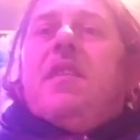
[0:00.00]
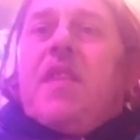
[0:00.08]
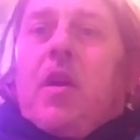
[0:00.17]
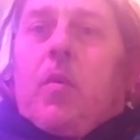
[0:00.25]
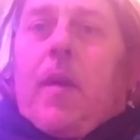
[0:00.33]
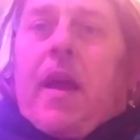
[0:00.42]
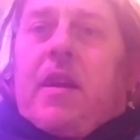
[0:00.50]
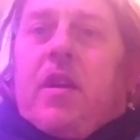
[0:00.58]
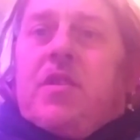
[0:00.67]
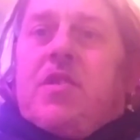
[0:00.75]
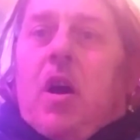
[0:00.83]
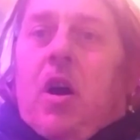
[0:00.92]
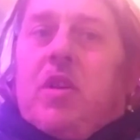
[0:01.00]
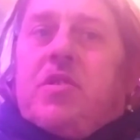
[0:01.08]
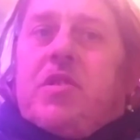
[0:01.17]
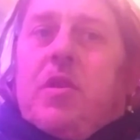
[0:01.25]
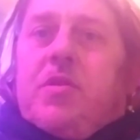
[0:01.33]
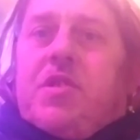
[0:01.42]
Their records
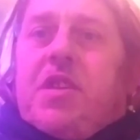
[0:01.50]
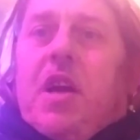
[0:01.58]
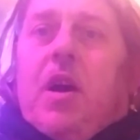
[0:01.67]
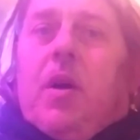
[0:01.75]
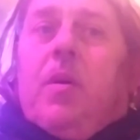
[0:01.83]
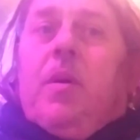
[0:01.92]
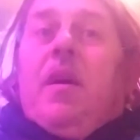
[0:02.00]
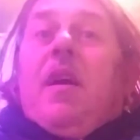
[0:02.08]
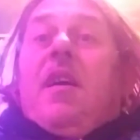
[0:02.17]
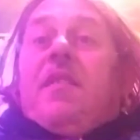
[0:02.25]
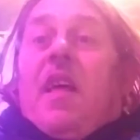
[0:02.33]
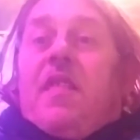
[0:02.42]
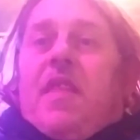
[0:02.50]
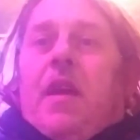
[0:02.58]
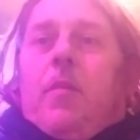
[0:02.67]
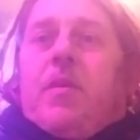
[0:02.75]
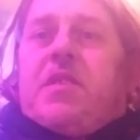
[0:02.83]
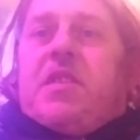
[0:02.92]
also show that they
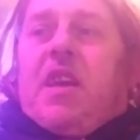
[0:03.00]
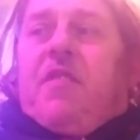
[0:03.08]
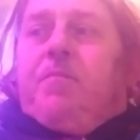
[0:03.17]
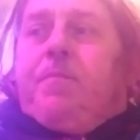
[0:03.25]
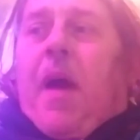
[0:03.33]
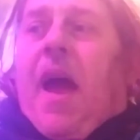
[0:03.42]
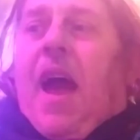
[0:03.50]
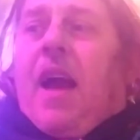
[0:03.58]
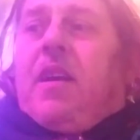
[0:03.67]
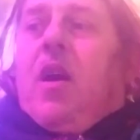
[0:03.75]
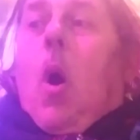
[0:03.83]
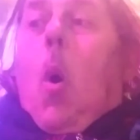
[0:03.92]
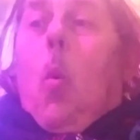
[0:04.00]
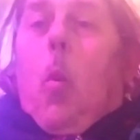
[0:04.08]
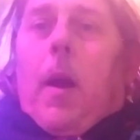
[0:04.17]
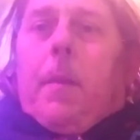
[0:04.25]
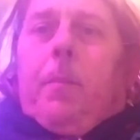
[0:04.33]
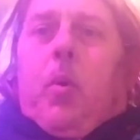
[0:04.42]
received back
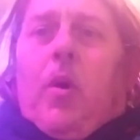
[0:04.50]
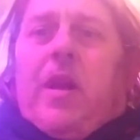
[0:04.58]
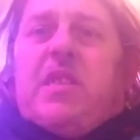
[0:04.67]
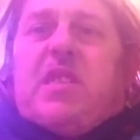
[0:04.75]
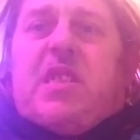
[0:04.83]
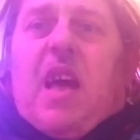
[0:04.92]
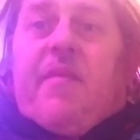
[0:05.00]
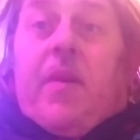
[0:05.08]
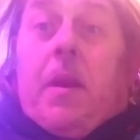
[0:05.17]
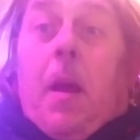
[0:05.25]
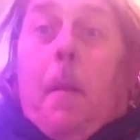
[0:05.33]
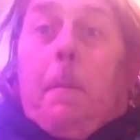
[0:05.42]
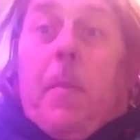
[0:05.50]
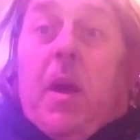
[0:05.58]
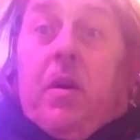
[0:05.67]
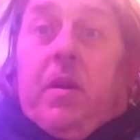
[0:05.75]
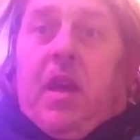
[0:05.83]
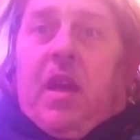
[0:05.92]
1.7
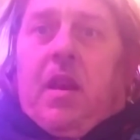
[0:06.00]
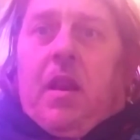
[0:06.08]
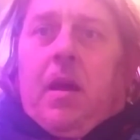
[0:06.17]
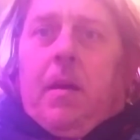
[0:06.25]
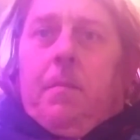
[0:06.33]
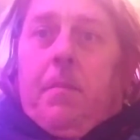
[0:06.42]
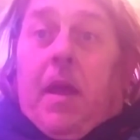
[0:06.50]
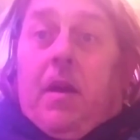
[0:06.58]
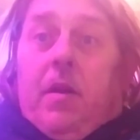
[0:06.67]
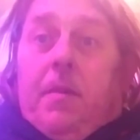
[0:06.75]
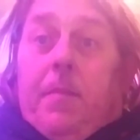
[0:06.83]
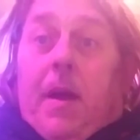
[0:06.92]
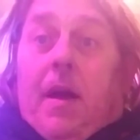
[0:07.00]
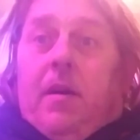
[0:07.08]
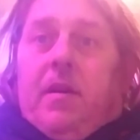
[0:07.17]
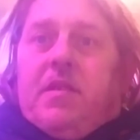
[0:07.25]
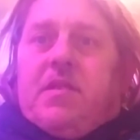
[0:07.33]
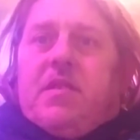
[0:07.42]
million mail-in
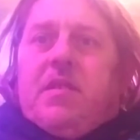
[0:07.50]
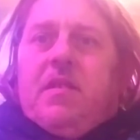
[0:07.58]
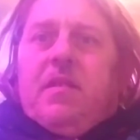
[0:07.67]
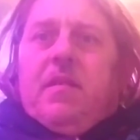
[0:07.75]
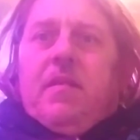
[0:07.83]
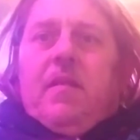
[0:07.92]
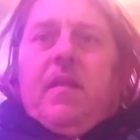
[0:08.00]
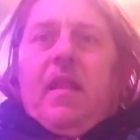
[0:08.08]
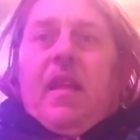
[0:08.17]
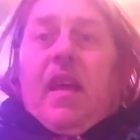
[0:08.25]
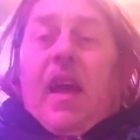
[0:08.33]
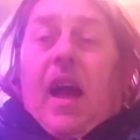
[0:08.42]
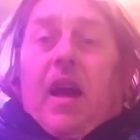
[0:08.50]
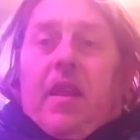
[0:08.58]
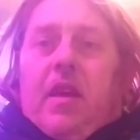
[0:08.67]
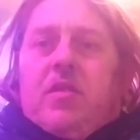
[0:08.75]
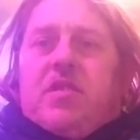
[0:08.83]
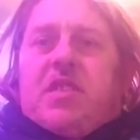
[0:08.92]
ballots. How do
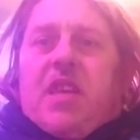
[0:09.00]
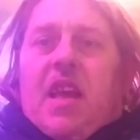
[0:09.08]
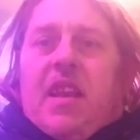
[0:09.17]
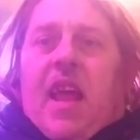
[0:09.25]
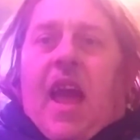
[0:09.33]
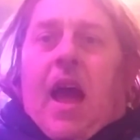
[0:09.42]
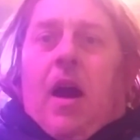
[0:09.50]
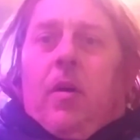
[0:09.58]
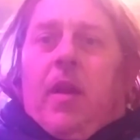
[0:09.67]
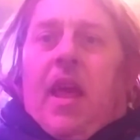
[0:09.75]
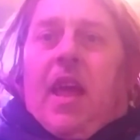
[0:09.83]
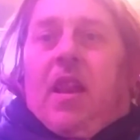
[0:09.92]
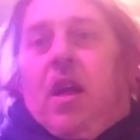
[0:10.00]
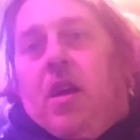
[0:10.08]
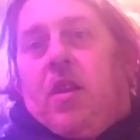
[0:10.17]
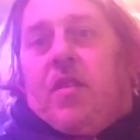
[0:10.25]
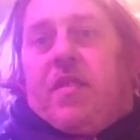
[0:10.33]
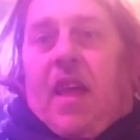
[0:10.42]
you send out
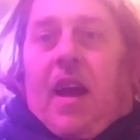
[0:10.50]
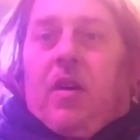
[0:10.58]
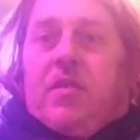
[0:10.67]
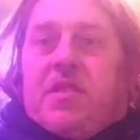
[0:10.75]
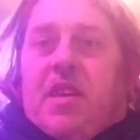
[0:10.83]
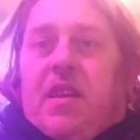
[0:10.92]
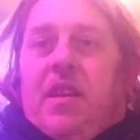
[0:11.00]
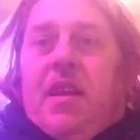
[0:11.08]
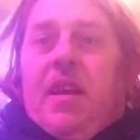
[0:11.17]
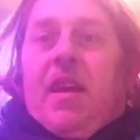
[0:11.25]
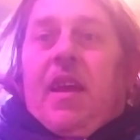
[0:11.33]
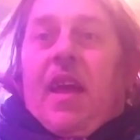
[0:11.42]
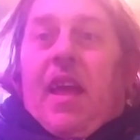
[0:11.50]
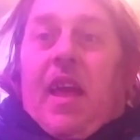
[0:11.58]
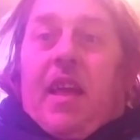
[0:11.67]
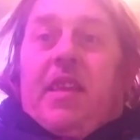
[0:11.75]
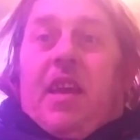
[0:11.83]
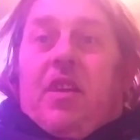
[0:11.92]
800,000
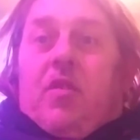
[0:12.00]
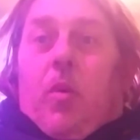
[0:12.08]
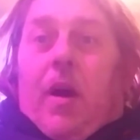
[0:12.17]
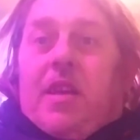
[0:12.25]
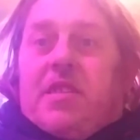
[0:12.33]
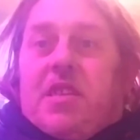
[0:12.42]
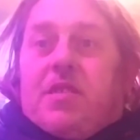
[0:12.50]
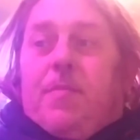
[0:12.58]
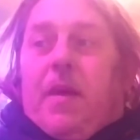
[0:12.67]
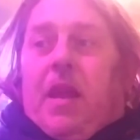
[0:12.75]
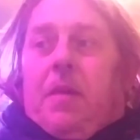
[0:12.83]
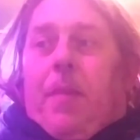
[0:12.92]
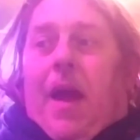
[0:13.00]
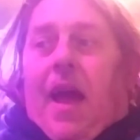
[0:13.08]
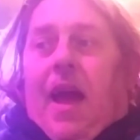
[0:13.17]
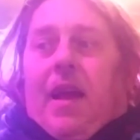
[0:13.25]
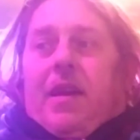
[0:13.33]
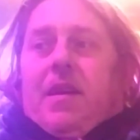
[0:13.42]
and get twice as many back?